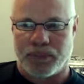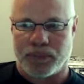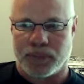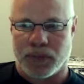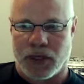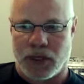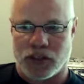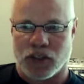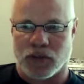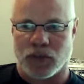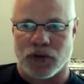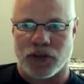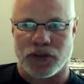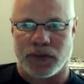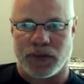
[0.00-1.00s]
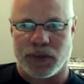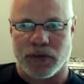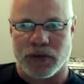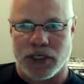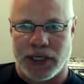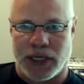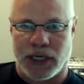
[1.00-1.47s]
customers that we were
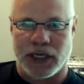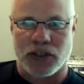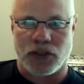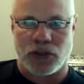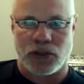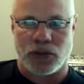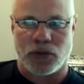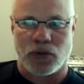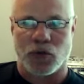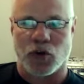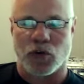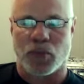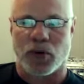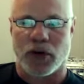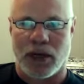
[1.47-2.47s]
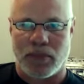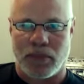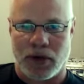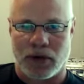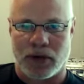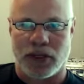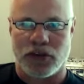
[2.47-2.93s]
selling to were
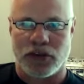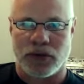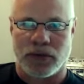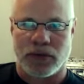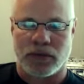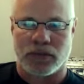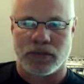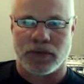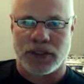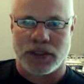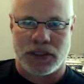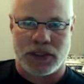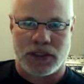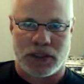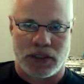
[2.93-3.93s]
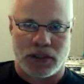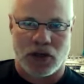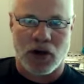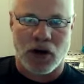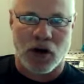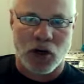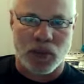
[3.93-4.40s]
primarily doing VCT and
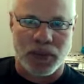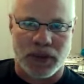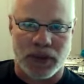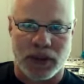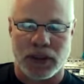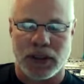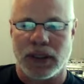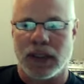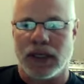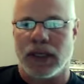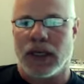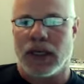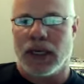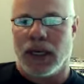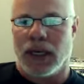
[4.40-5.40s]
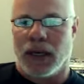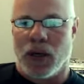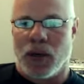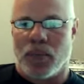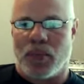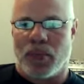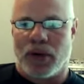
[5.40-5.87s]
carpet.
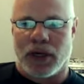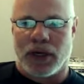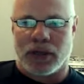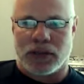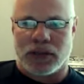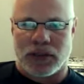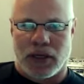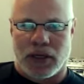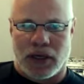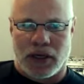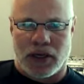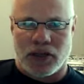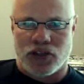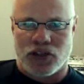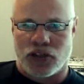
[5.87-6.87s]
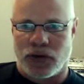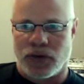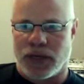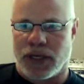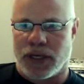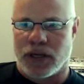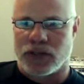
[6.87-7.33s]
But as soon
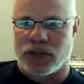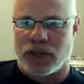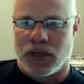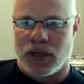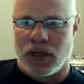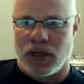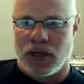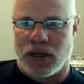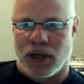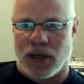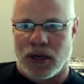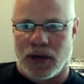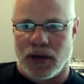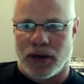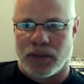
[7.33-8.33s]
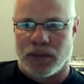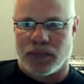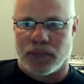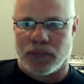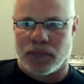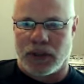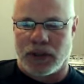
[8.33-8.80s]
as the
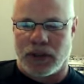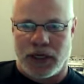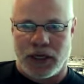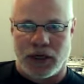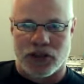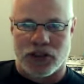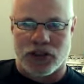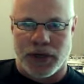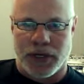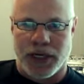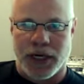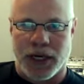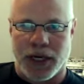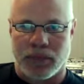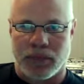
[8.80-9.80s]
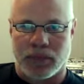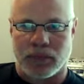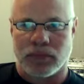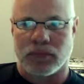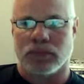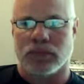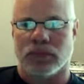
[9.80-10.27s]
industry got
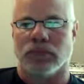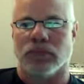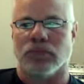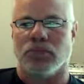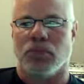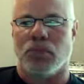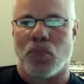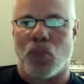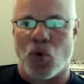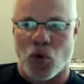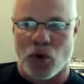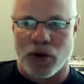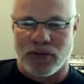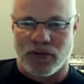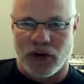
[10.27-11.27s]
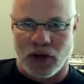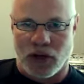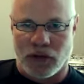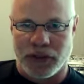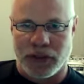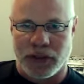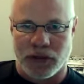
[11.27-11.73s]
more
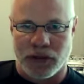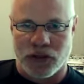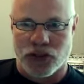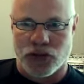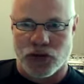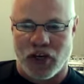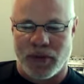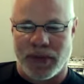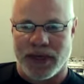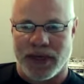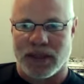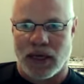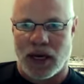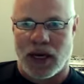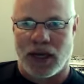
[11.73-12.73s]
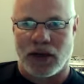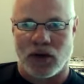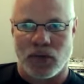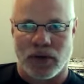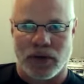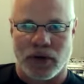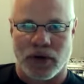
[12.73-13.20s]
involved in the ceramic tile
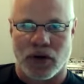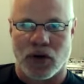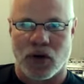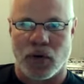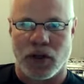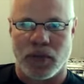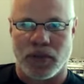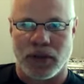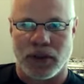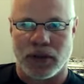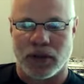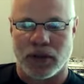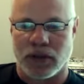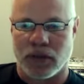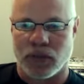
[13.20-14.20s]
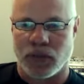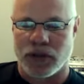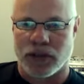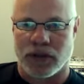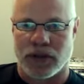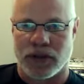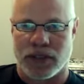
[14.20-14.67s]
with our equipment, we
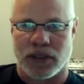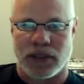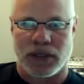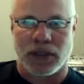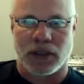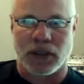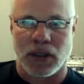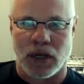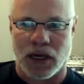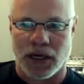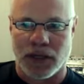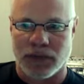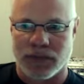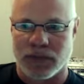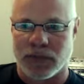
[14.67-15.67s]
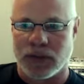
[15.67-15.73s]
started seeing a lot of